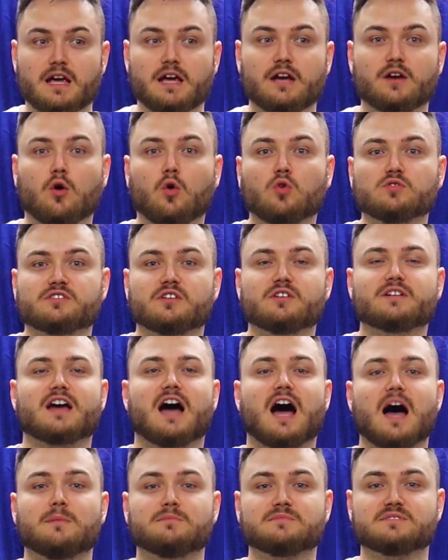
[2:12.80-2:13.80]
It also
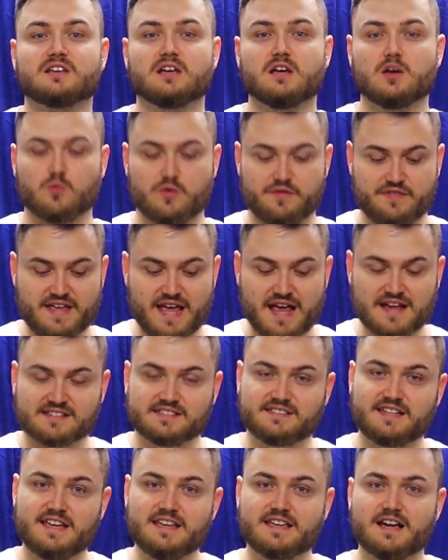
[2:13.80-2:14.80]
comes with the
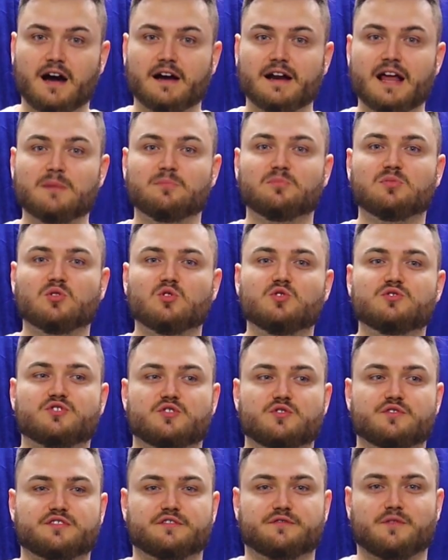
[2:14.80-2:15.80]
SD card and
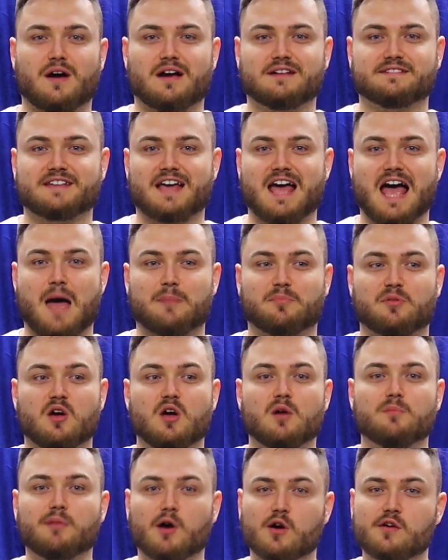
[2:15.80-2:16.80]
Bluetooth device app,
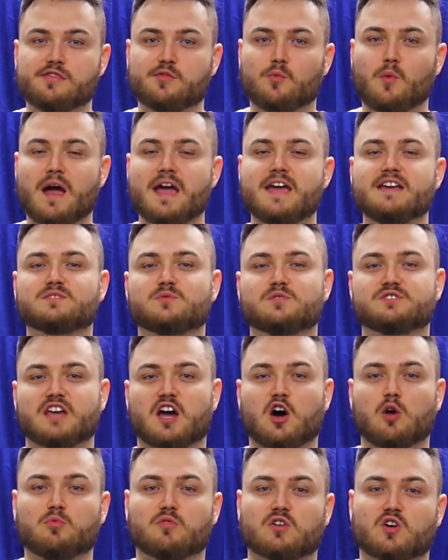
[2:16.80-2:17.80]
both ways which
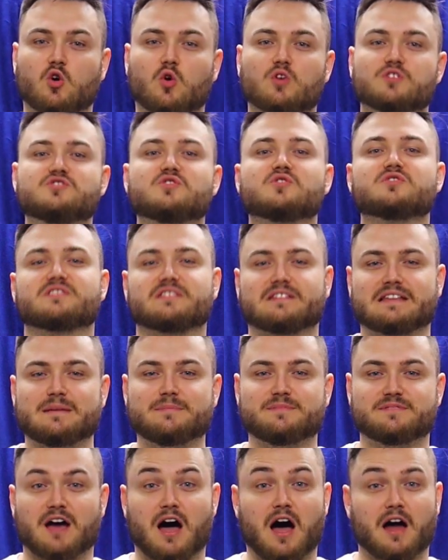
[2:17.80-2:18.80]
help record your
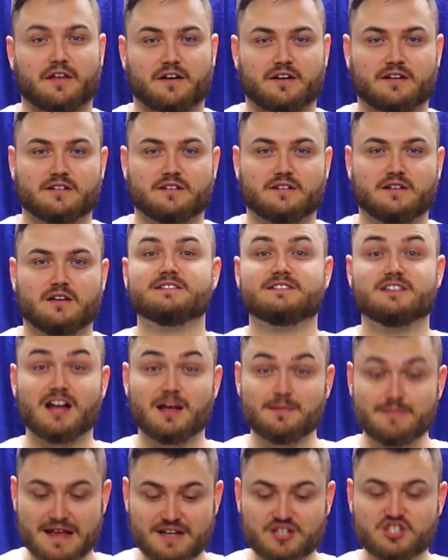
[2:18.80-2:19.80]
sleep data. Did
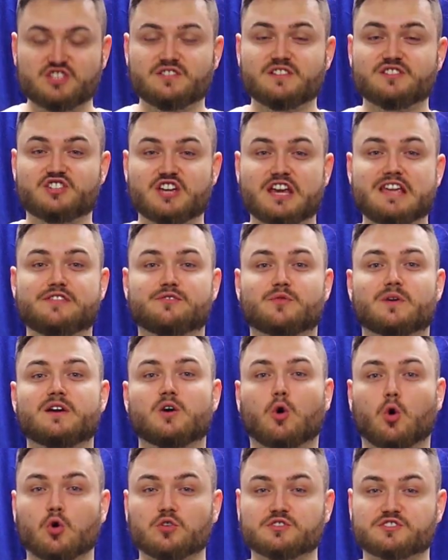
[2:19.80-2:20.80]
I mention the
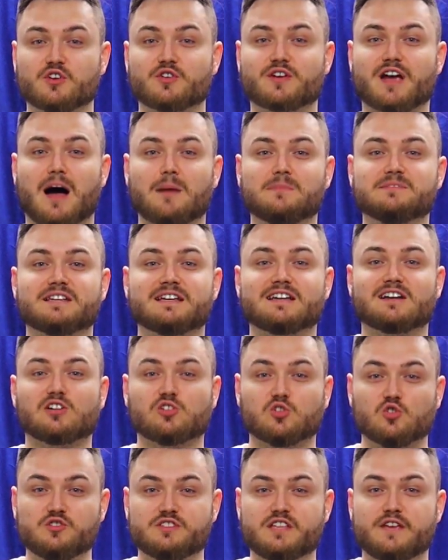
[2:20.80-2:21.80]
G3 also comes
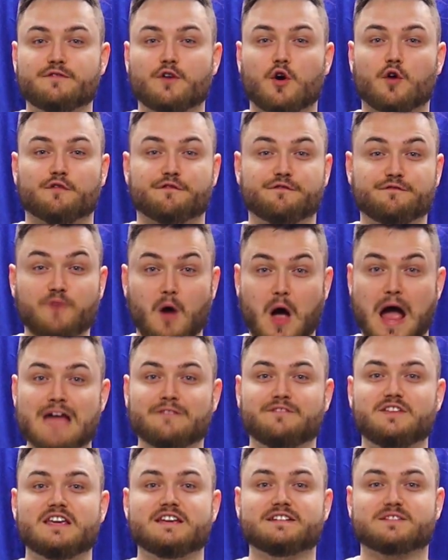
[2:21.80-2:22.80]
inclusive of
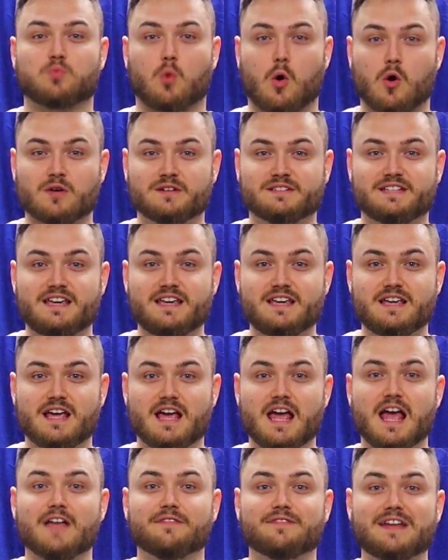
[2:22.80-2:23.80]
5 years warranty?
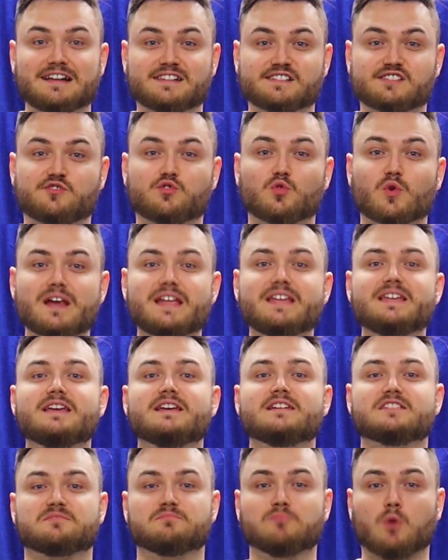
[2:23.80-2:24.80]
That's 3
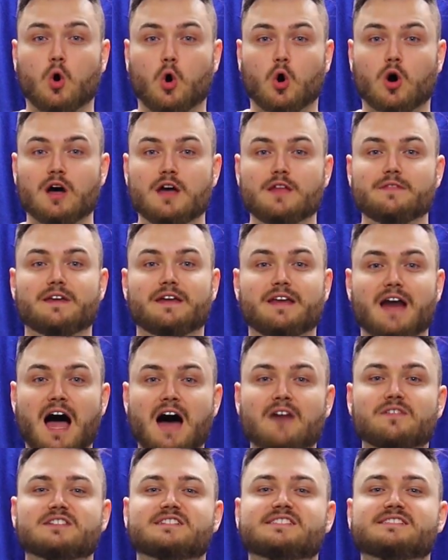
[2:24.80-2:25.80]
years more than
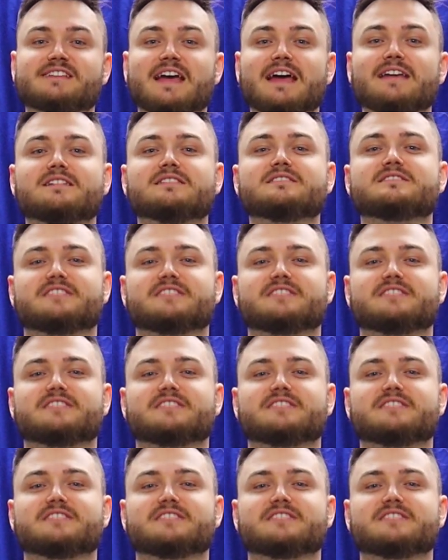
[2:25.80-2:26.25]
other standard